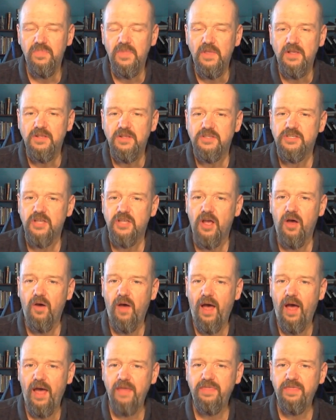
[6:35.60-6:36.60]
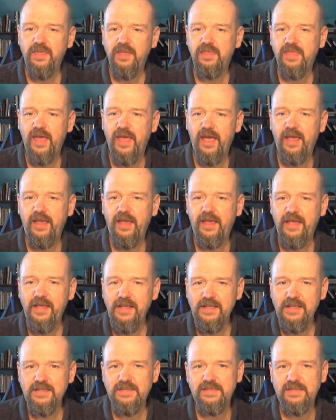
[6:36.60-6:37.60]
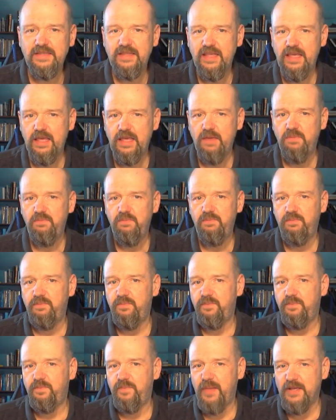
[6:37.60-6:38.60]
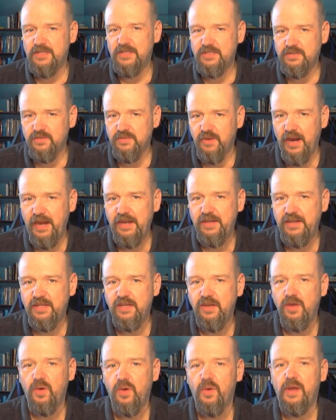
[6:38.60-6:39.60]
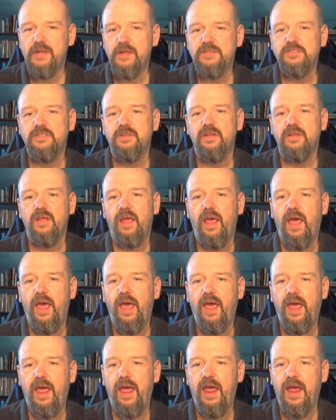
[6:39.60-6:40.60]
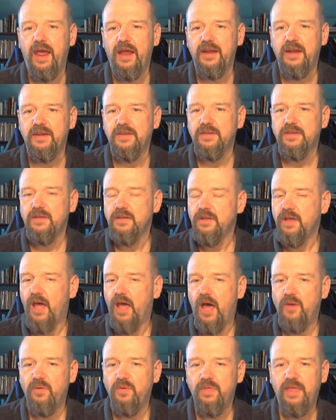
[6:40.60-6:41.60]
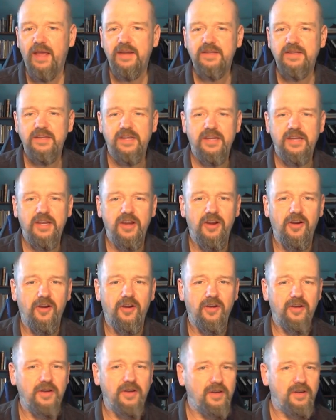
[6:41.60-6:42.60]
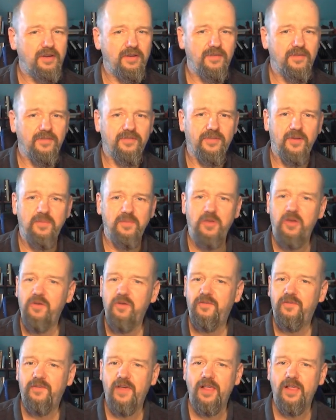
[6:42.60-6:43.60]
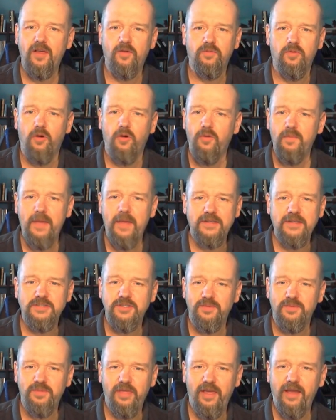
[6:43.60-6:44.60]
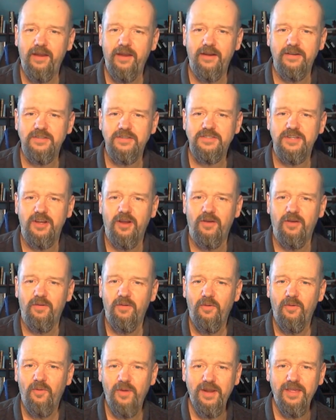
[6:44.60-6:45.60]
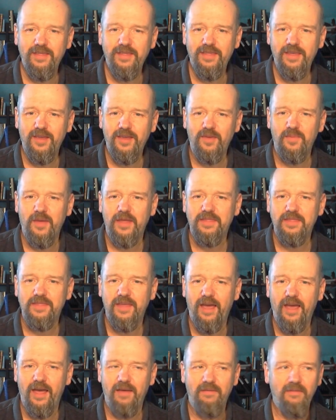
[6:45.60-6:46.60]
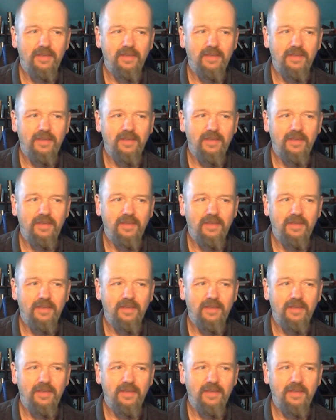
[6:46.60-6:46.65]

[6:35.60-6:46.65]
So I think that is the best way to do it, and I would like to hear from you fellow Rolemaster players. What do you think about that?